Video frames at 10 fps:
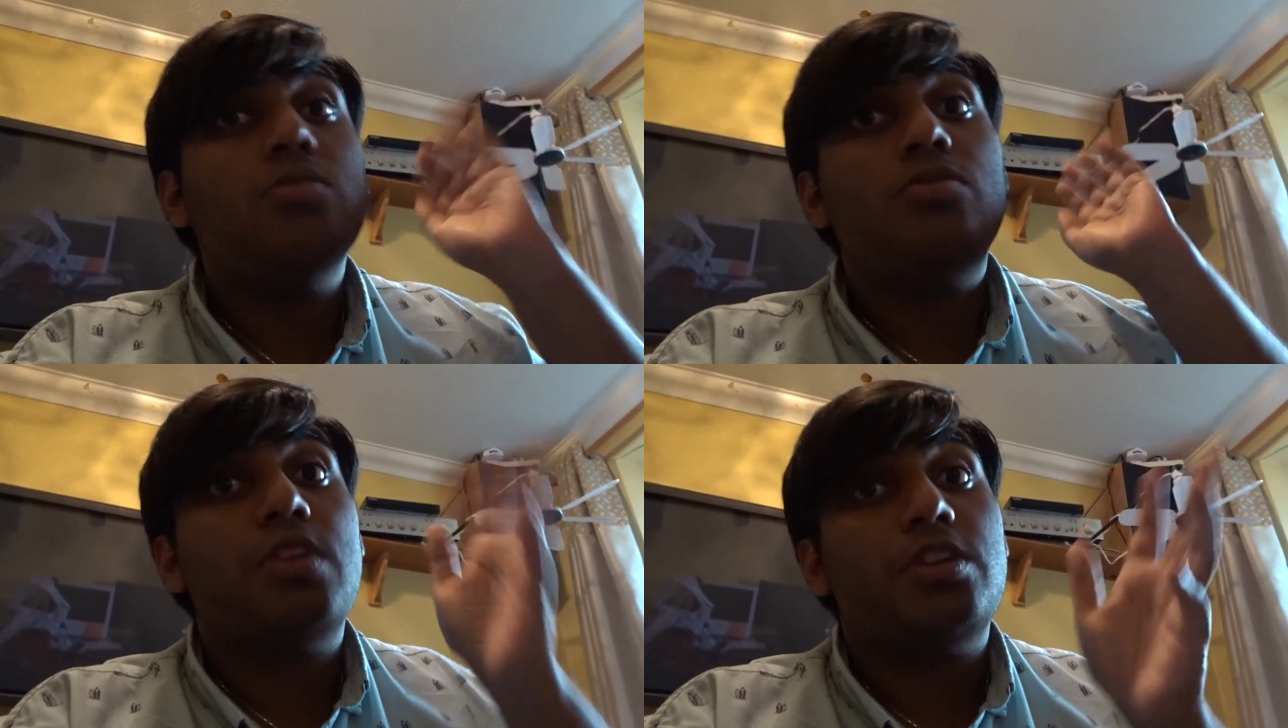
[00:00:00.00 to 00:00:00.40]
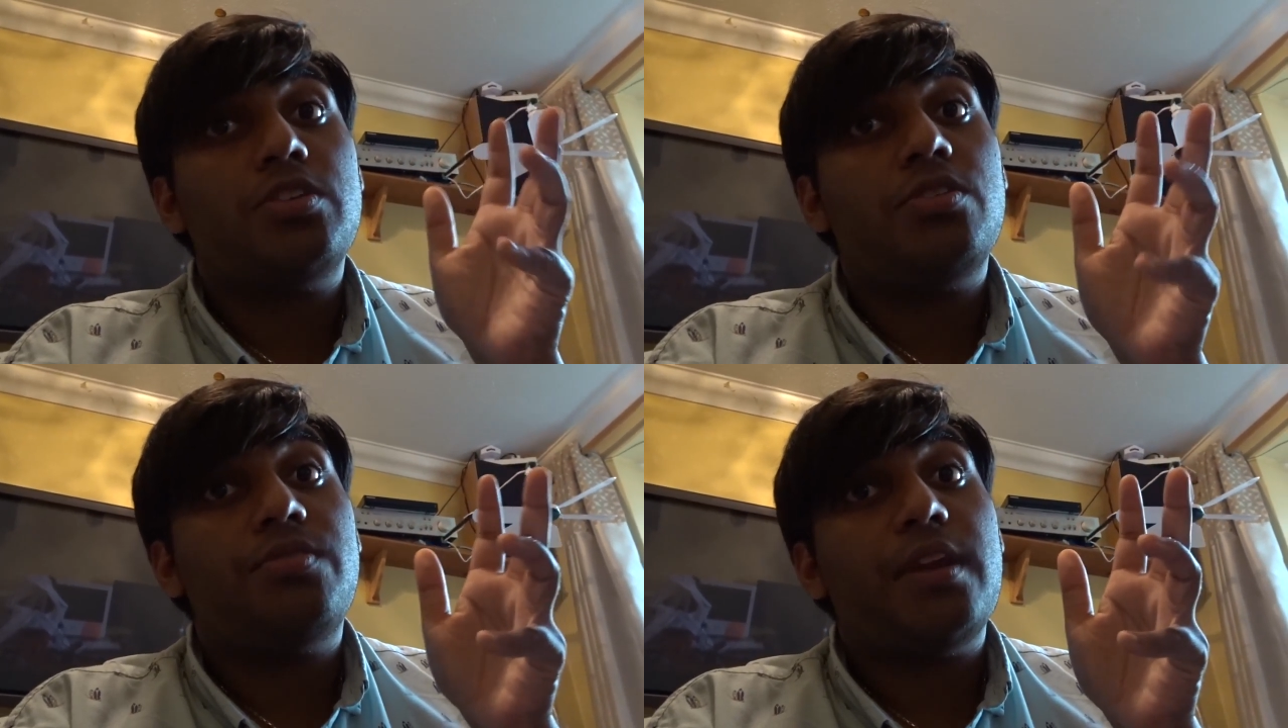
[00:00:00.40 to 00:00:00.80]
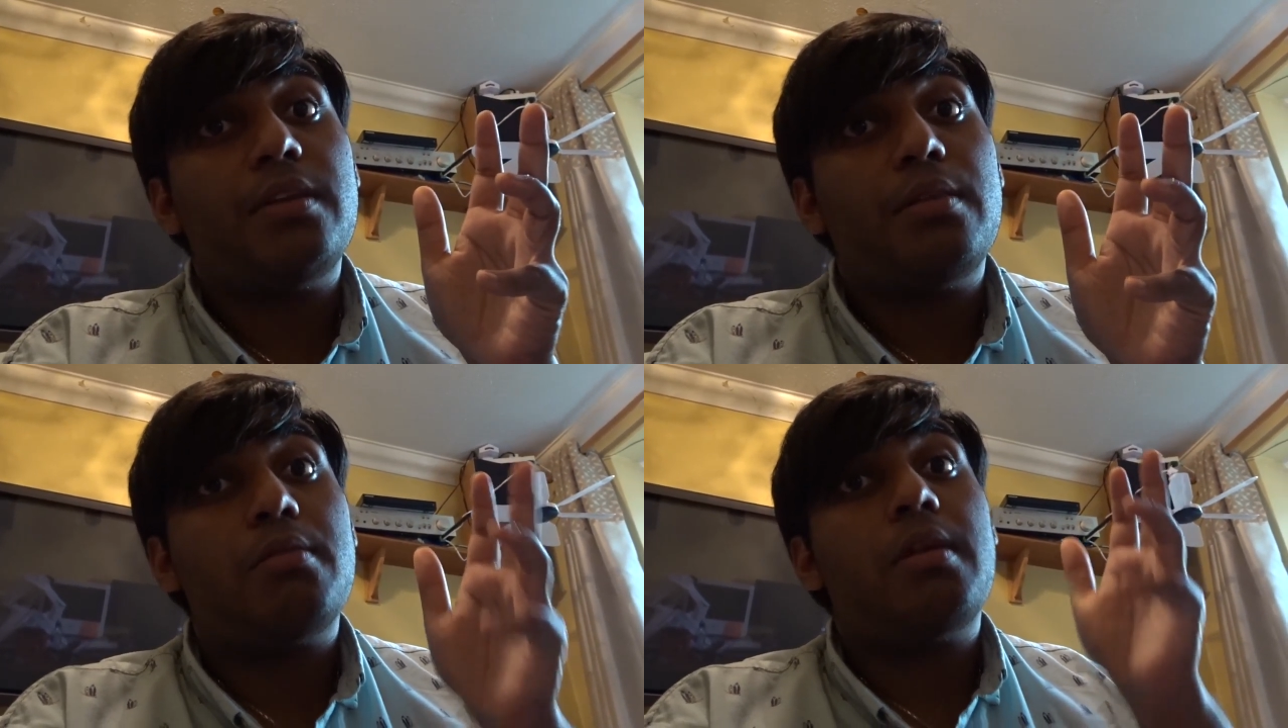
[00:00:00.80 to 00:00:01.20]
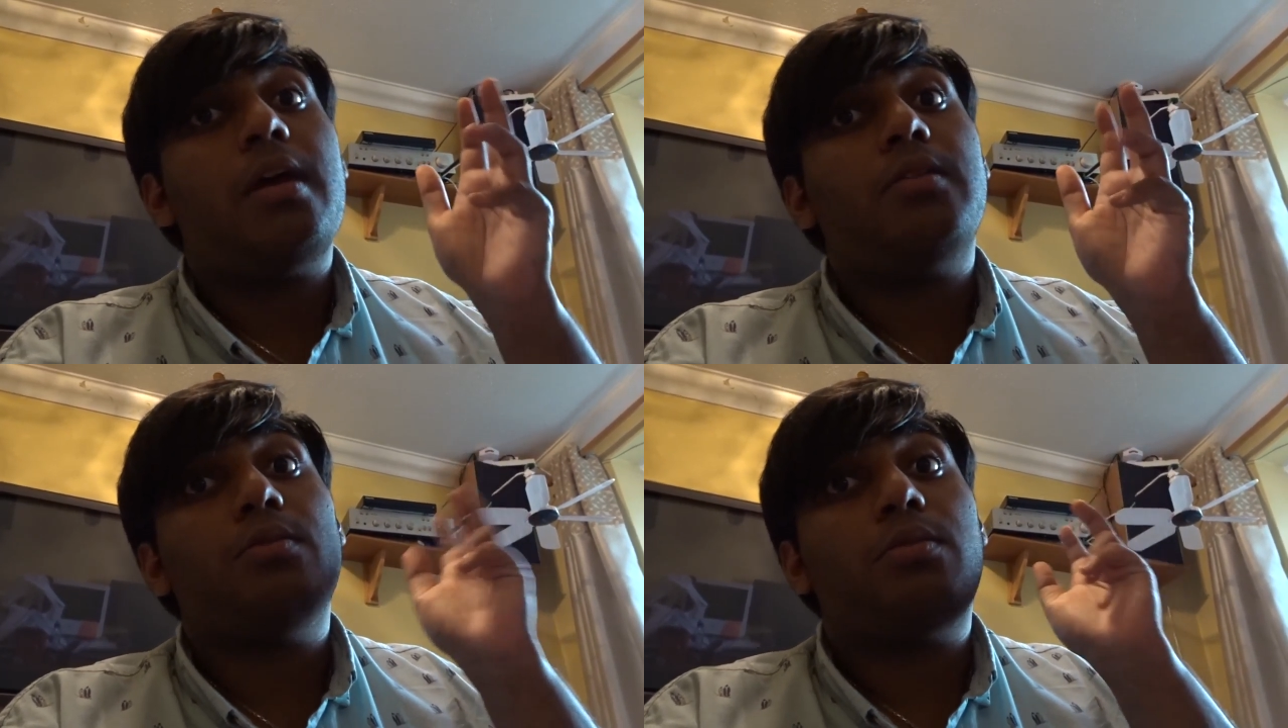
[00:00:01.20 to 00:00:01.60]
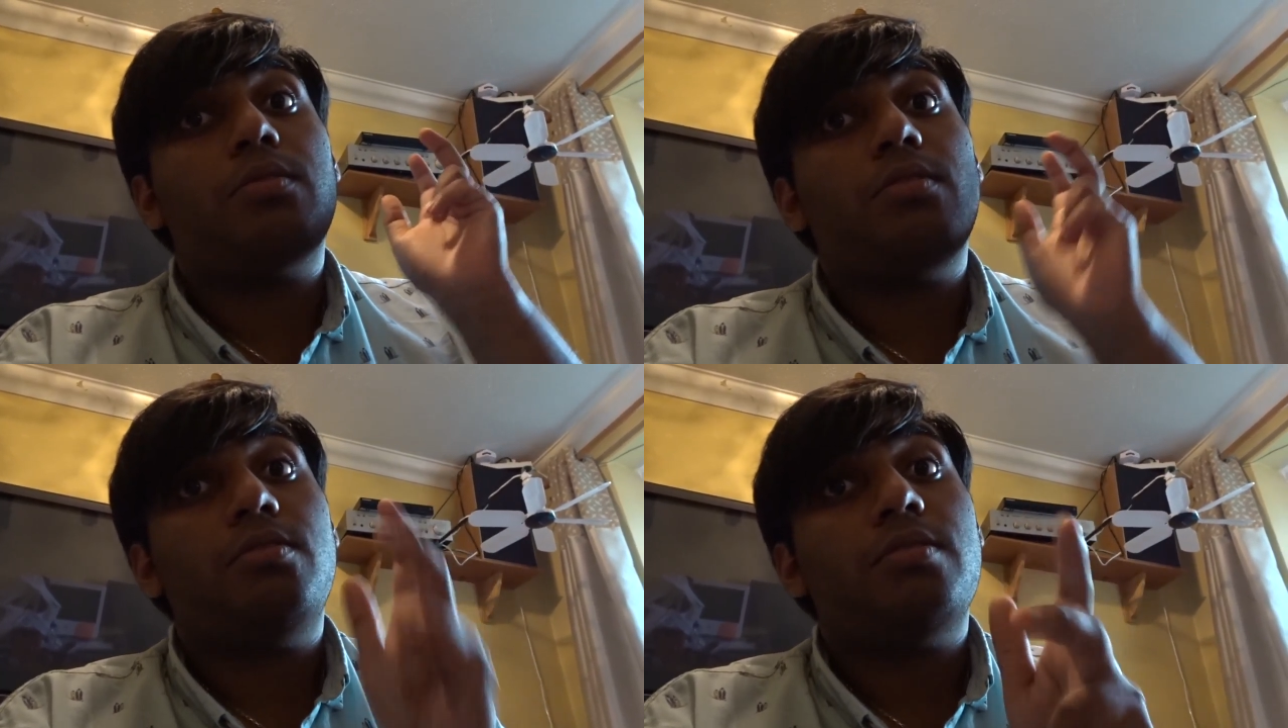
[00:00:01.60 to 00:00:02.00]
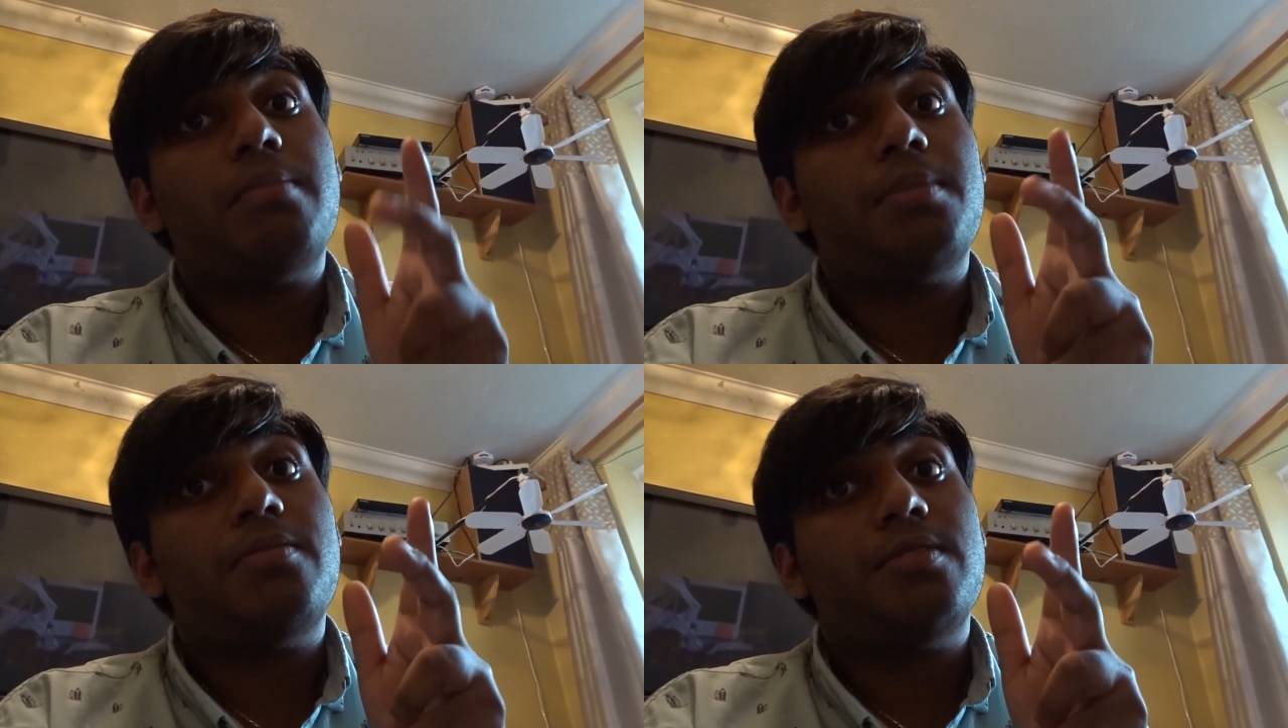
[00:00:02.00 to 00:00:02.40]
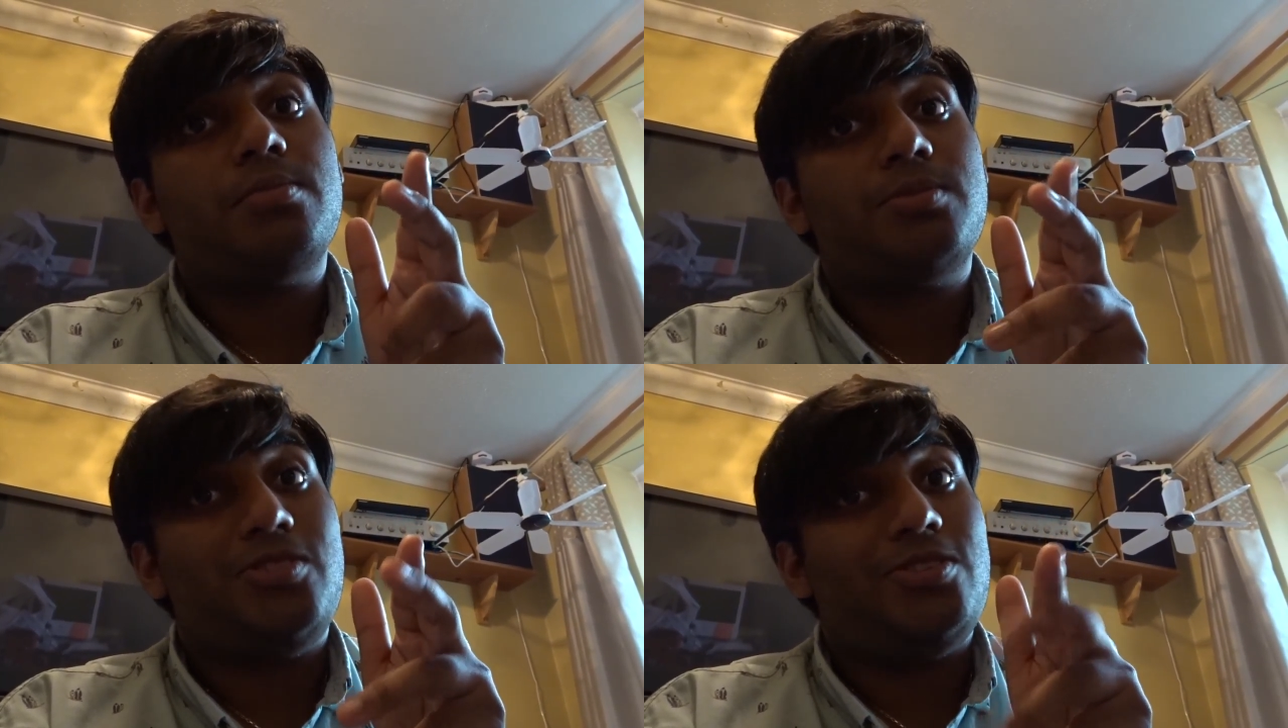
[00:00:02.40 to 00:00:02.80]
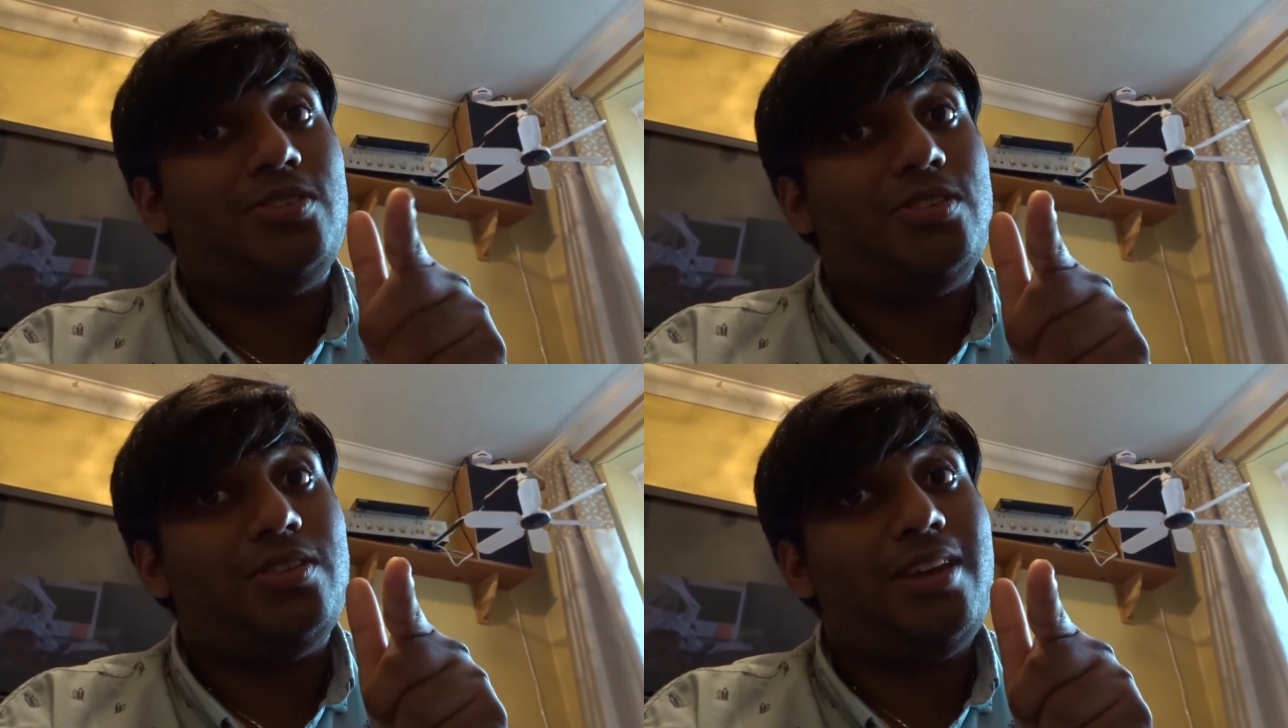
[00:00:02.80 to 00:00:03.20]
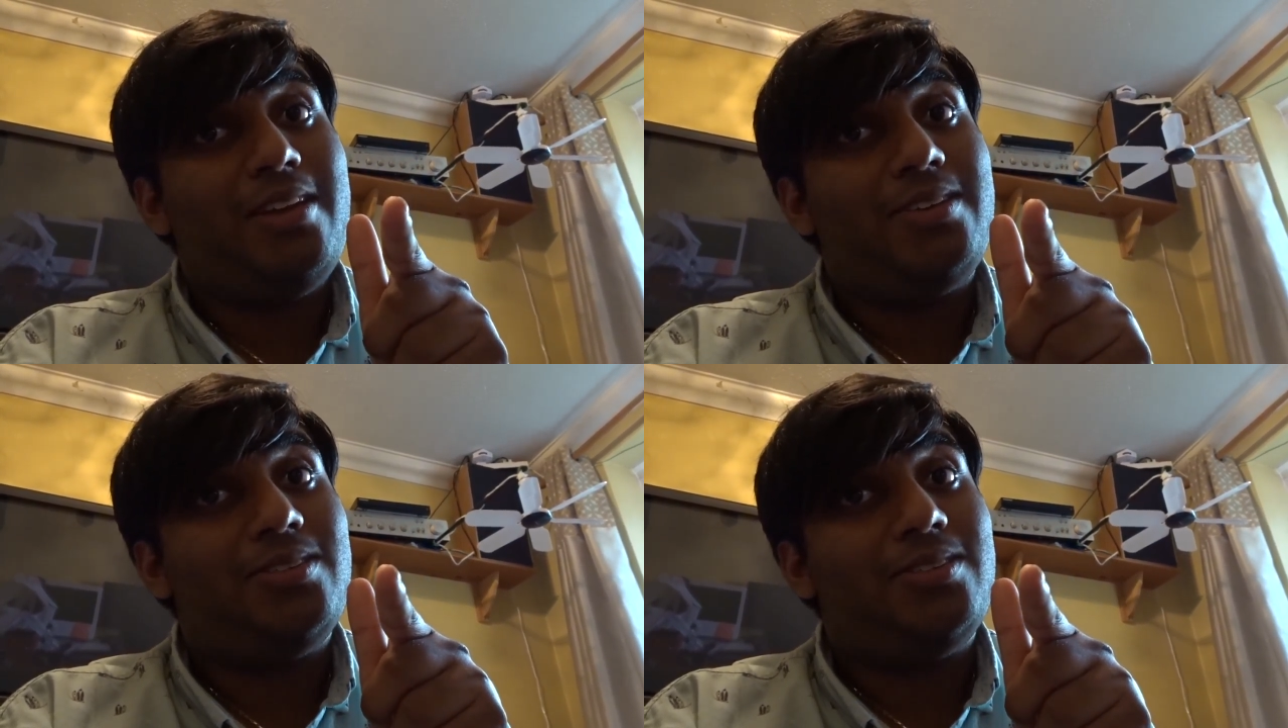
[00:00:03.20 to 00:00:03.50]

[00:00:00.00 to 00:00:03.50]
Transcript: treasure your friends, and also grab every opportunity you get.